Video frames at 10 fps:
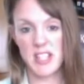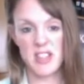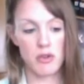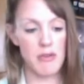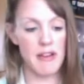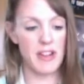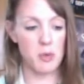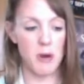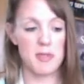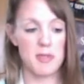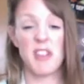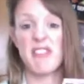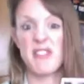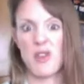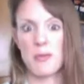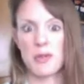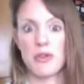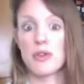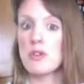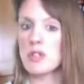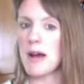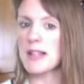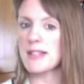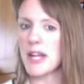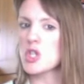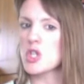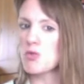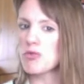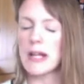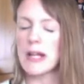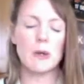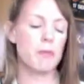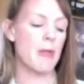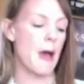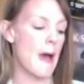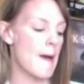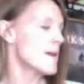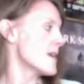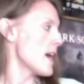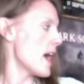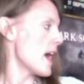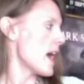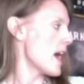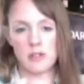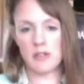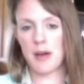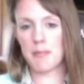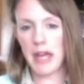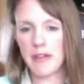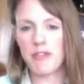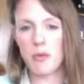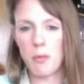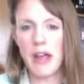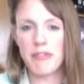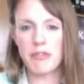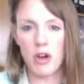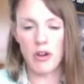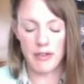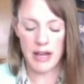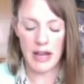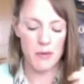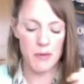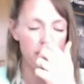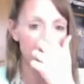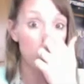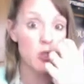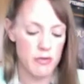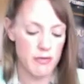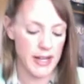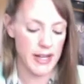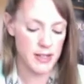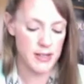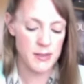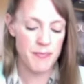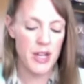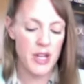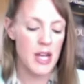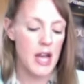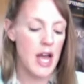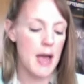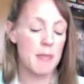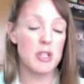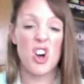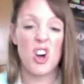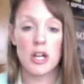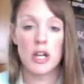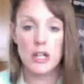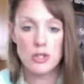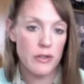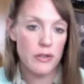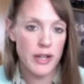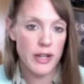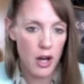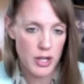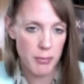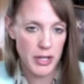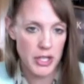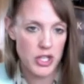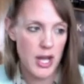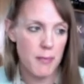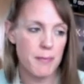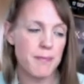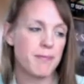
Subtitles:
The graphics were absolutely phenomenal. The customisations were really up there. And I do think that paved the way for a lot of our future racers. TOCA, Touring Car Championship.